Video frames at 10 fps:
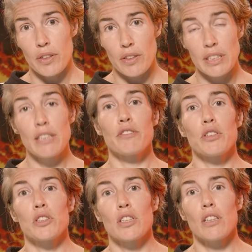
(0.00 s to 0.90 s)
near
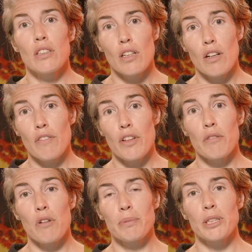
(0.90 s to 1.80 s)
future of the
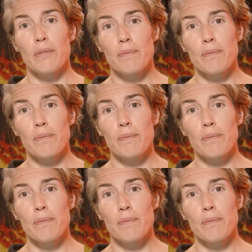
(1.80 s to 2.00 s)
eruption.